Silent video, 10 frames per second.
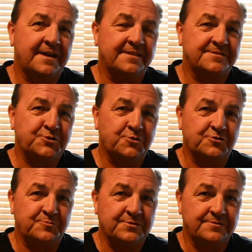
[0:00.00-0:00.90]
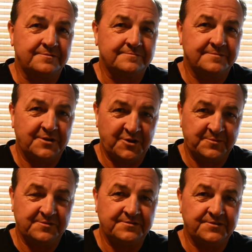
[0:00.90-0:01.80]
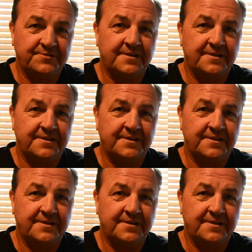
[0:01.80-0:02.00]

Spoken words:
at the Circle Pool. Hope you enjoy